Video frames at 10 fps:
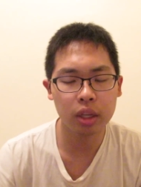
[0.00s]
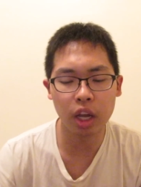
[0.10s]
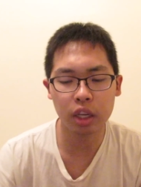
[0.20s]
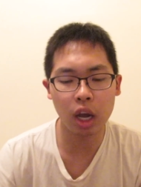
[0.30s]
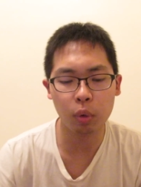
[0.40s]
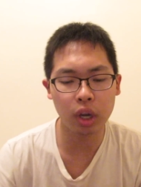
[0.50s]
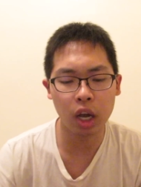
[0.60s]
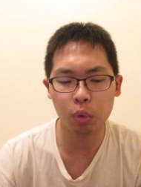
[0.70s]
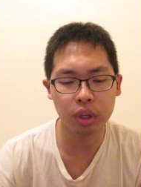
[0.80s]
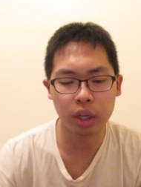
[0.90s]
that I,
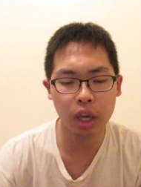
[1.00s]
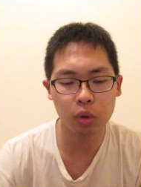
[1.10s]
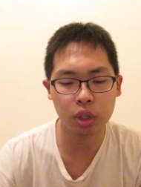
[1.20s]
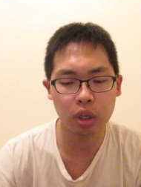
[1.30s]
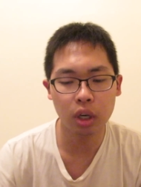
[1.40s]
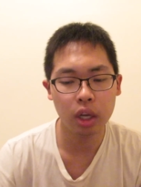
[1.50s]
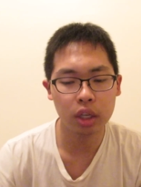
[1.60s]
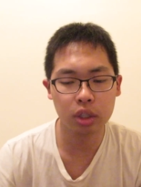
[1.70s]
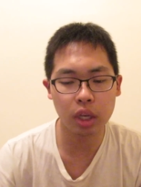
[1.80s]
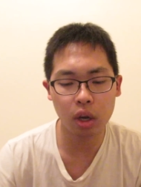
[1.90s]
I would encounter
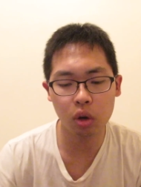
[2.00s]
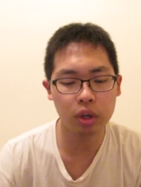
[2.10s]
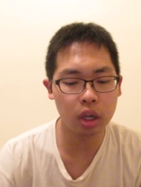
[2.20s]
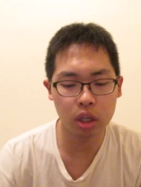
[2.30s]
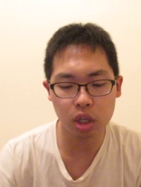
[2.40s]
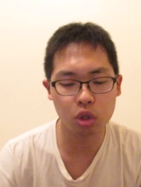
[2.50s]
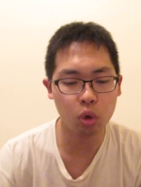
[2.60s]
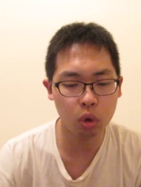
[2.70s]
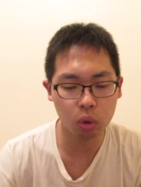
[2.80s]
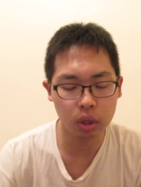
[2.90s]
she's like, "Oh yeah, this is
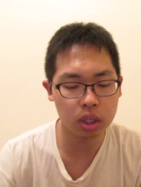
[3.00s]
cool.